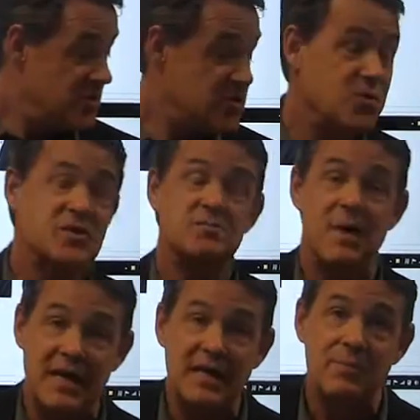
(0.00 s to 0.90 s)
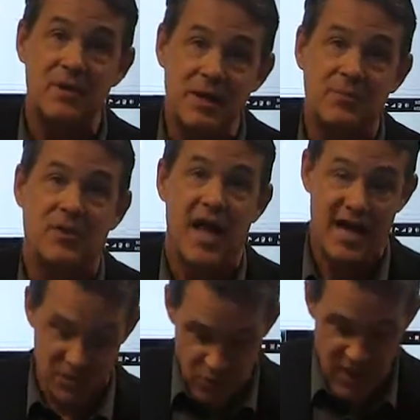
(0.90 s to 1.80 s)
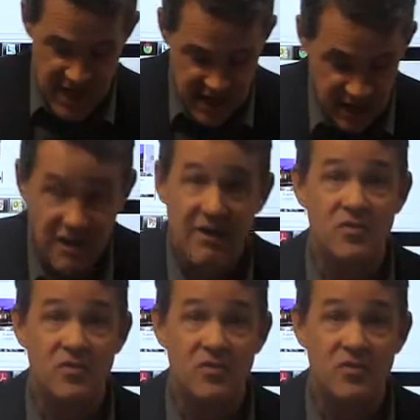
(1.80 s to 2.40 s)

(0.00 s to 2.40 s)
to as many people as we can.